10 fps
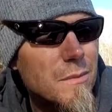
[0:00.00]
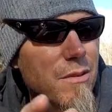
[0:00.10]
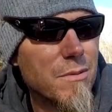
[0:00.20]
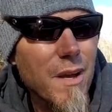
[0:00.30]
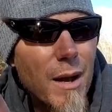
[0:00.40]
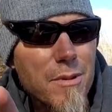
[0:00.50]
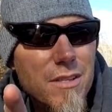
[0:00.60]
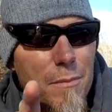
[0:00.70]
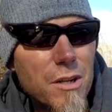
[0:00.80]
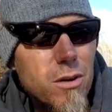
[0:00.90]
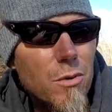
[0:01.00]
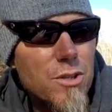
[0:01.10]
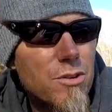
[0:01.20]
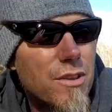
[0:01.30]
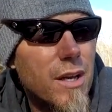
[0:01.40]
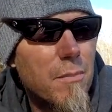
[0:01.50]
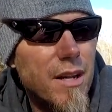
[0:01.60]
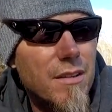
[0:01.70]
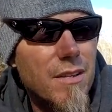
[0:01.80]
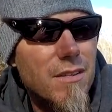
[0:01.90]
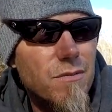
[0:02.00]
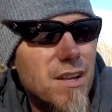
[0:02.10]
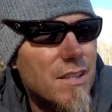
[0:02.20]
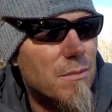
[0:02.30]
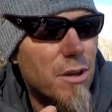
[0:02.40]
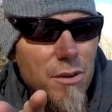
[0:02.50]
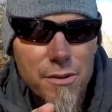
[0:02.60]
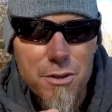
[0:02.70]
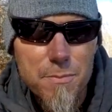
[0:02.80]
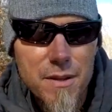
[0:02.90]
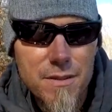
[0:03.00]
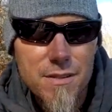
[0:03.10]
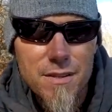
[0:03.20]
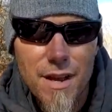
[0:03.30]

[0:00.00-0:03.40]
leave some comments let me know what you think about this if you got some other underspins